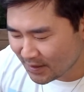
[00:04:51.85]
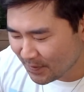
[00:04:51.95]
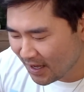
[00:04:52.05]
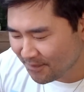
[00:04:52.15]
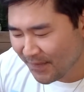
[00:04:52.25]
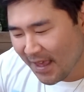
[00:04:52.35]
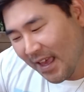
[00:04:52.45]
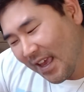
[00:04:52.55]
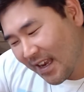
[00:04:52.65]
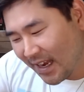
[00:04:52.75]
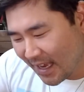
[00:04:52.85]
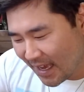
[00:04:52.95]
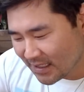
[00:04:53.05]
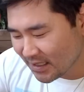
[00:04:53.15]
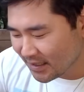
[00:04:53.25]
But in any
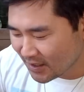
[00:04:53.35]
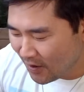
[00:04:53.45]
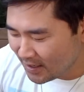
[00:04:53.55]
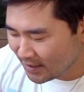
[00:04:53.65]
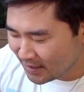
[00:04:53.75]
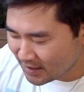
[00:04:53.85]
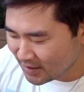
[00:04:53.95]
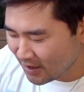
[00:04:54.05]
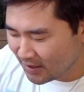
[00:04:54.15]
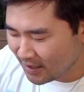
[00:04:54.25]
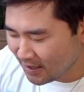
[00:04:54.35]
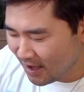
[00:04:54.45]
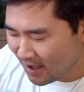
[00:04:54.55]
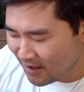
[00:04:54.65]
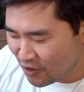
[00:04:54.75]
case, let's go ahead and get started,
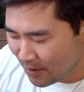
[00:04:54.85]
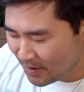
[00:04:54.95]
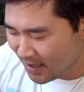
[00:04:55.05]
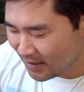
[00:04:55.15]
Gemini.